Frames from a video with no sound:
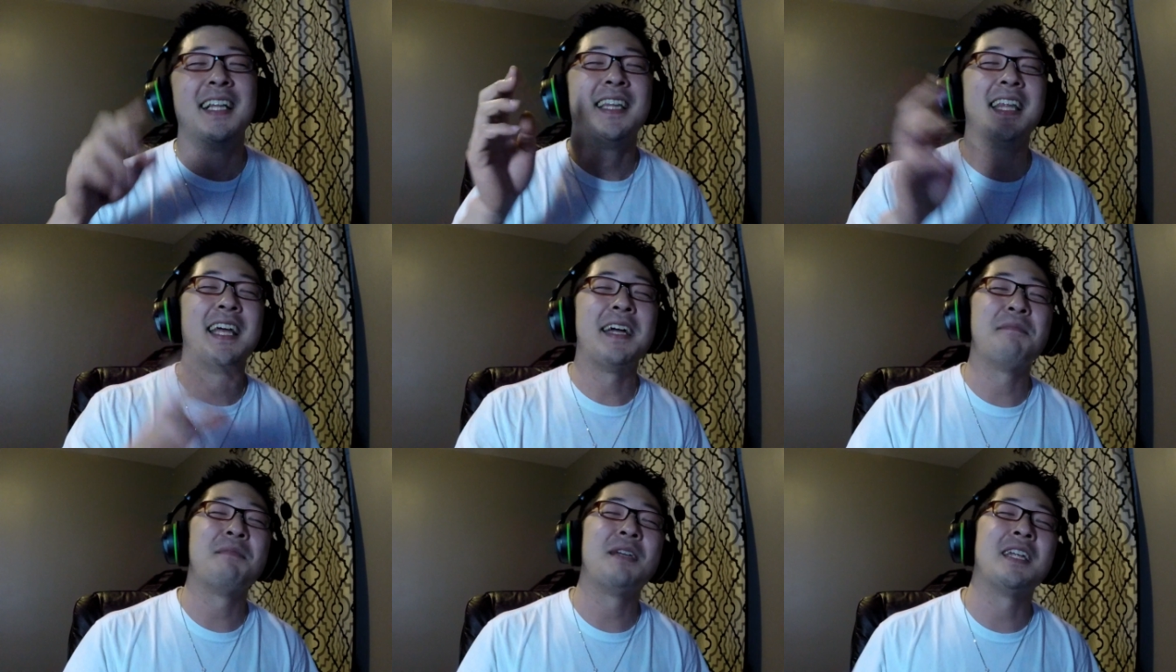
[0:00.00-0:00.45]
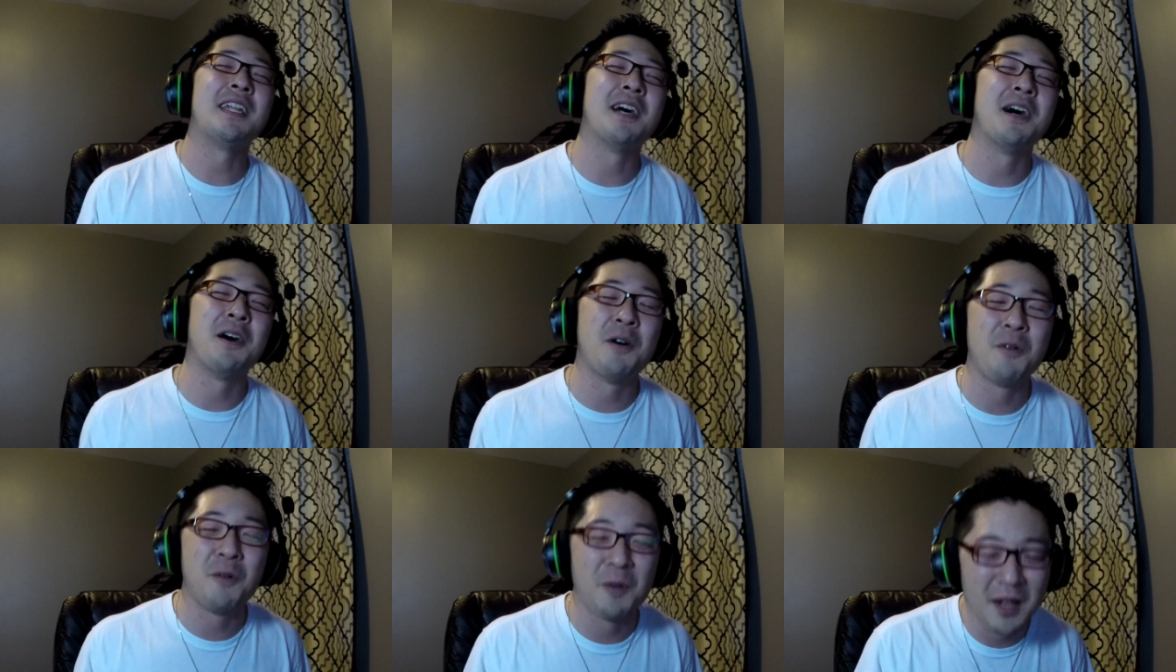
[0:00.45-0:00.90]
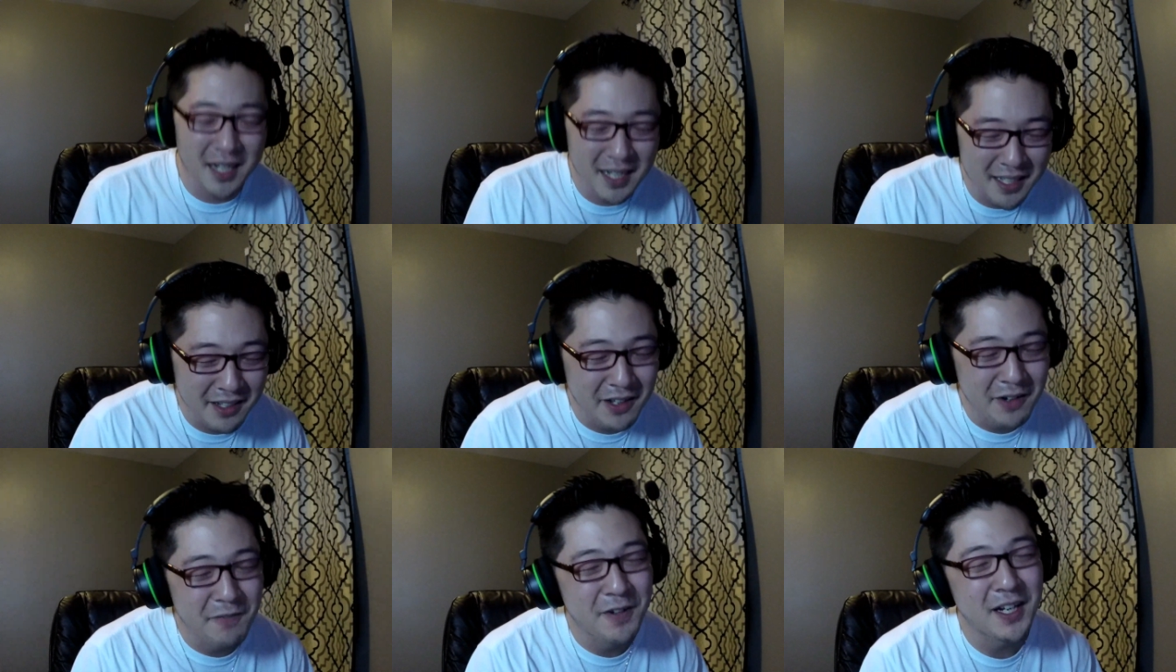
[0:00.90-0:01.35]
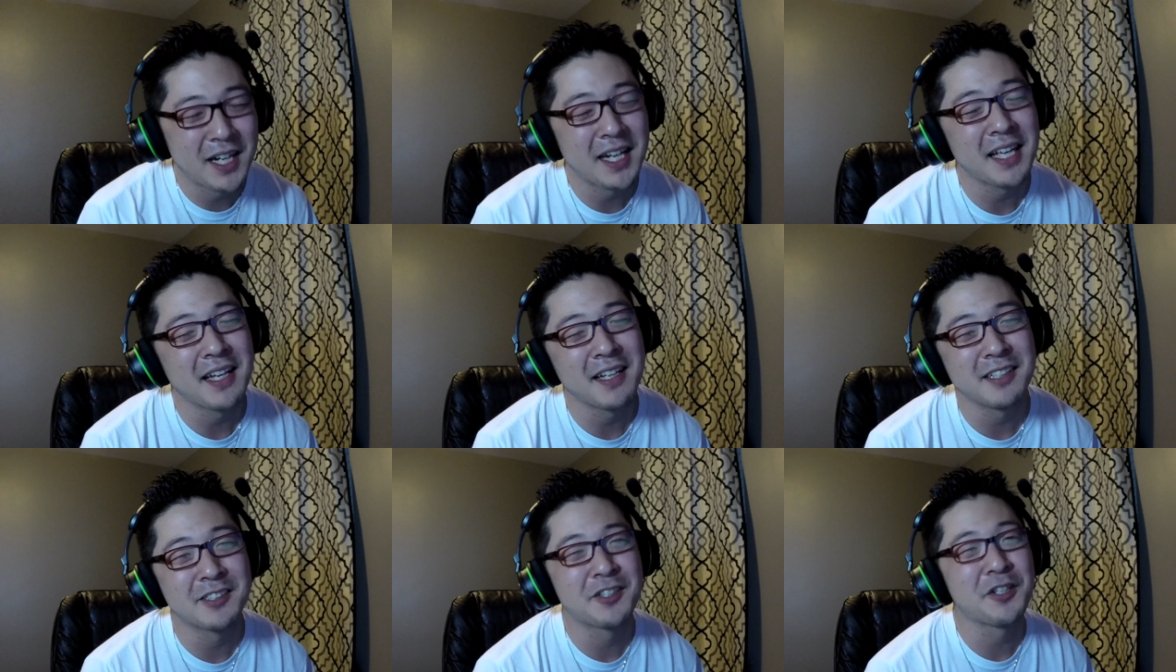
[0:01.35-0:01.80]
Let me know what other
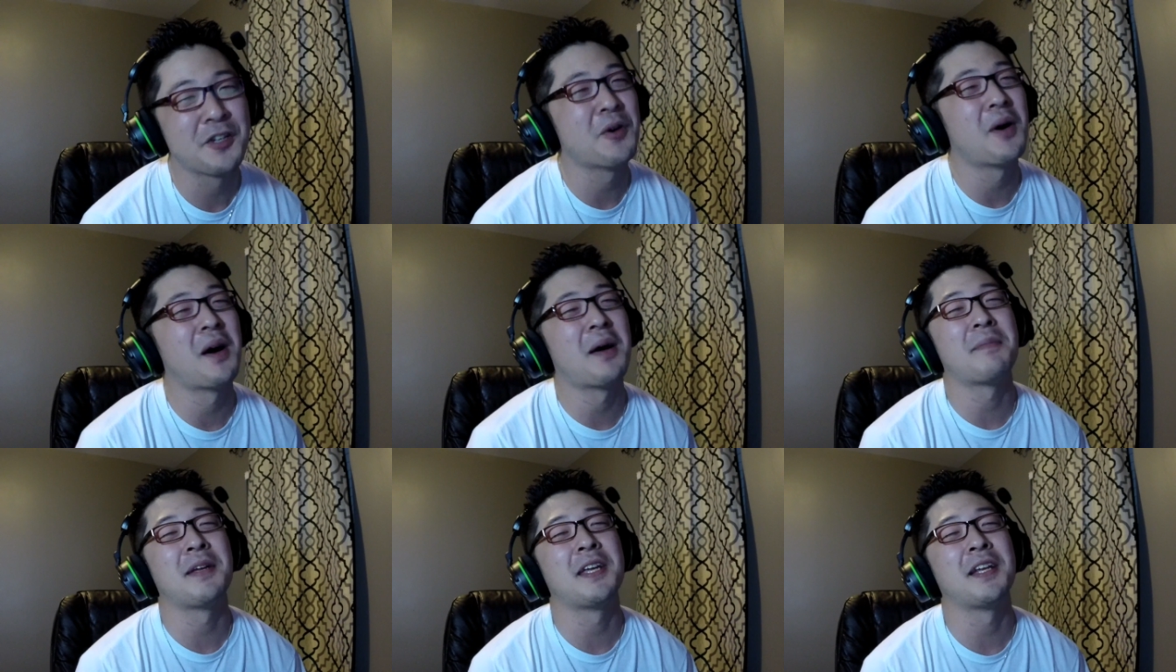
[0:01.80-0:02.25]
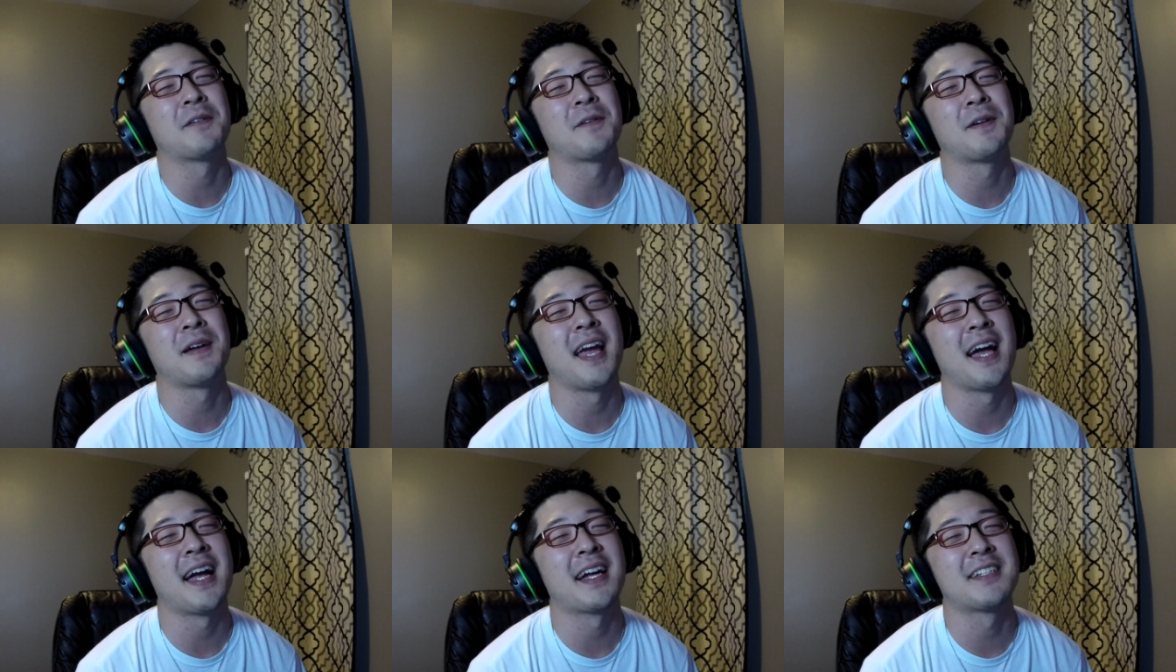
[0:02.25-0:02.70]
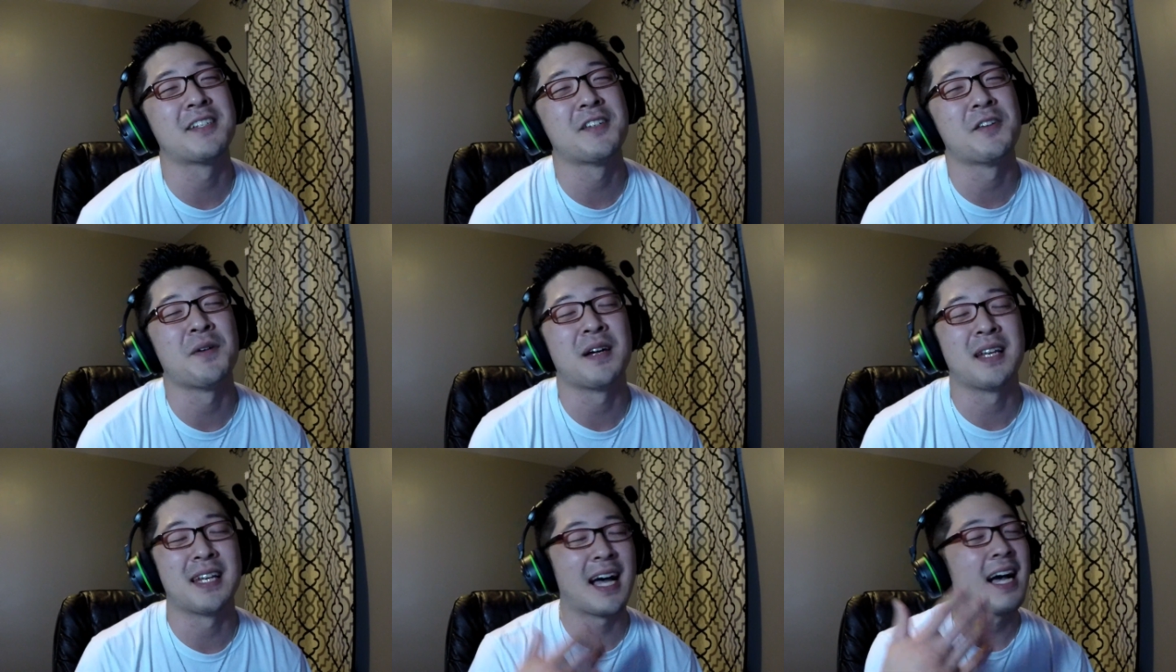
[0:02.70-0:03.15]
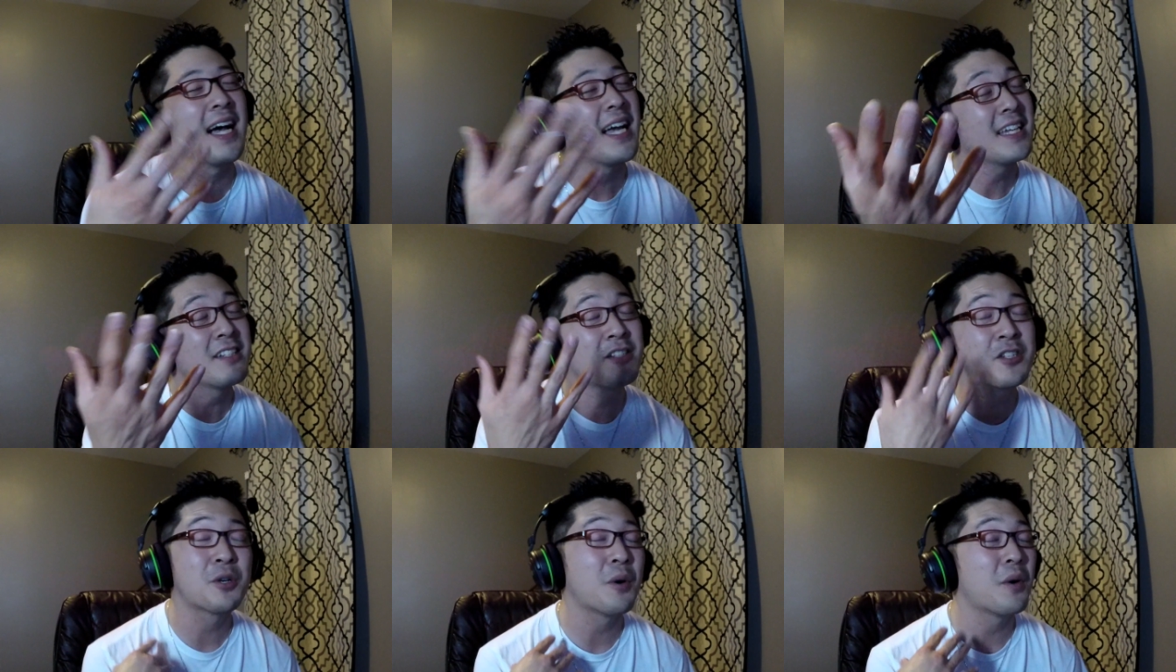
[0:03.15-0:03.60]
videos you want me to react to. And I
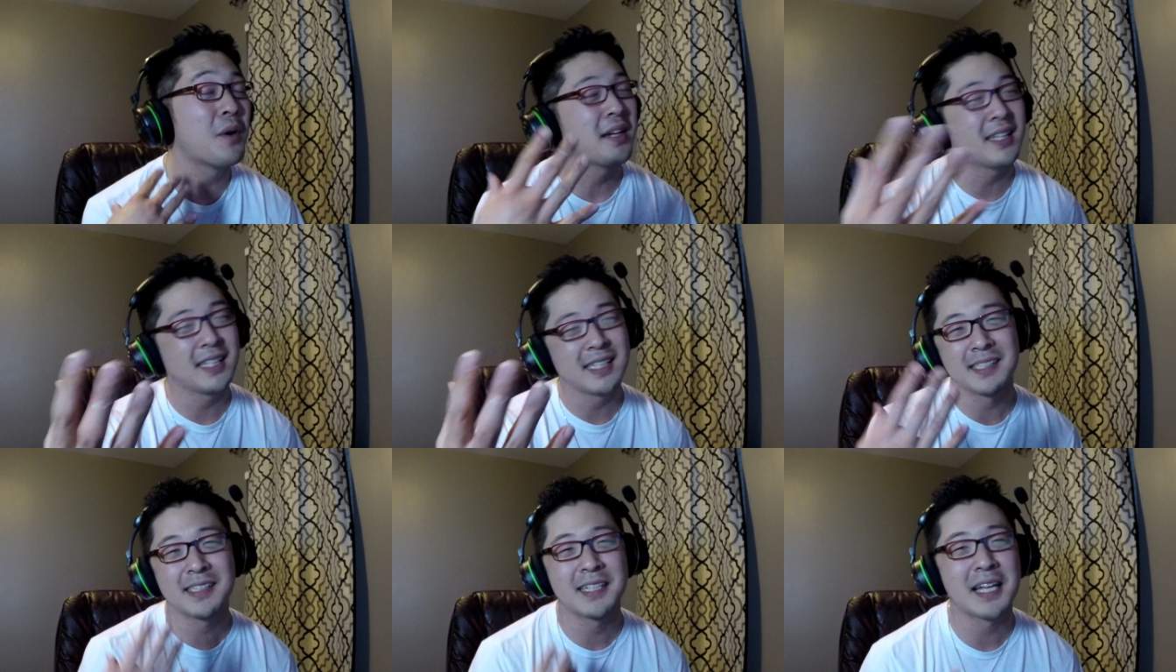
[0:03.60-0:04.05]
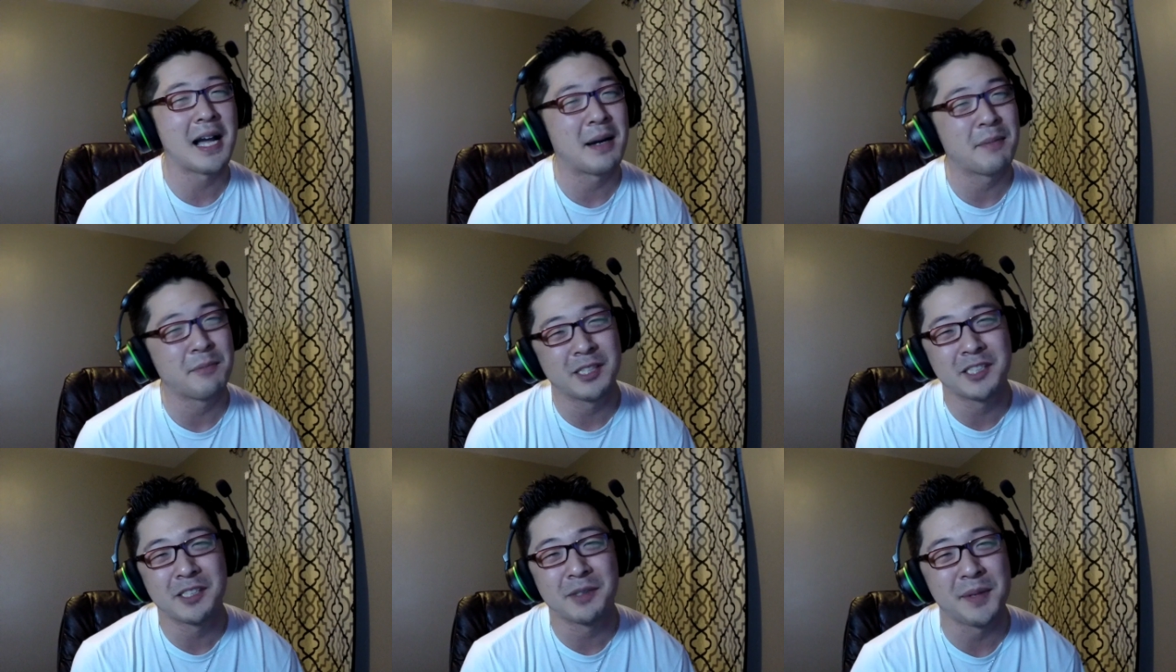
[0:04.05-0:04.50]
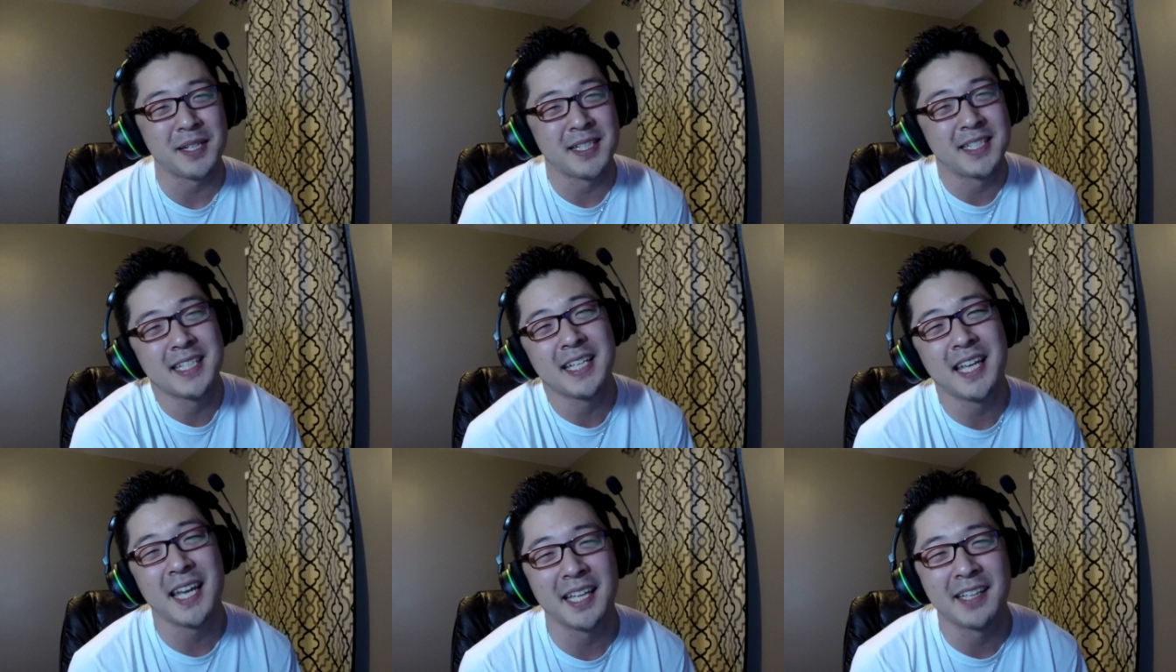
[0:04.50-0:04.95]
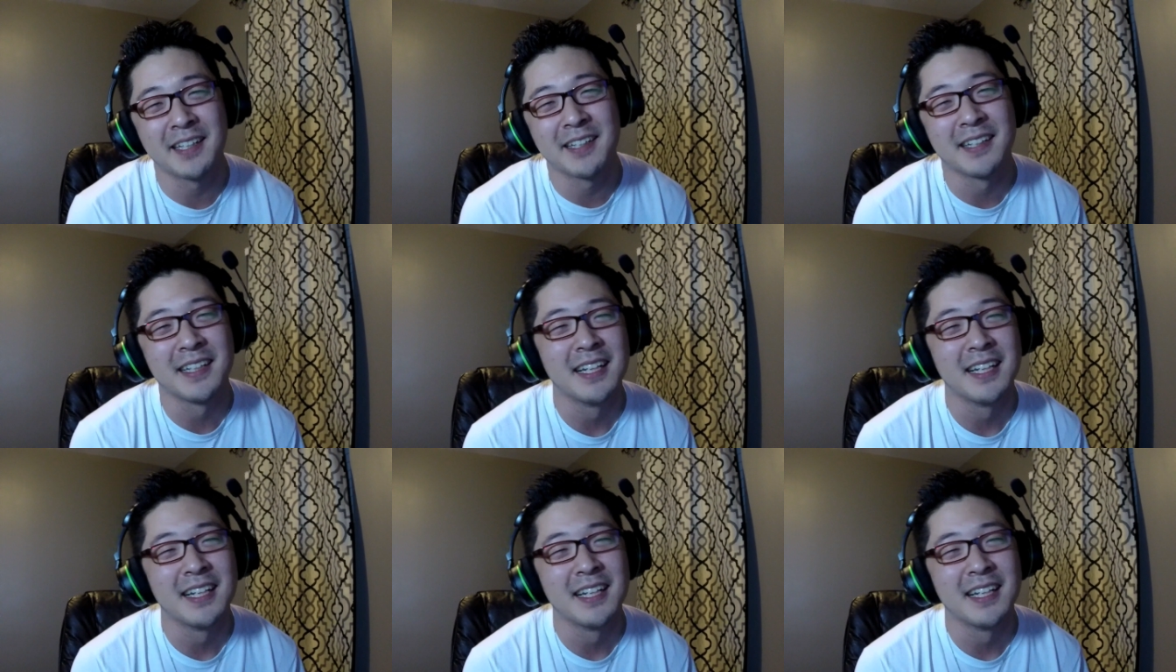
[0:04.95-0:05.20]
enjoy this time we spent together.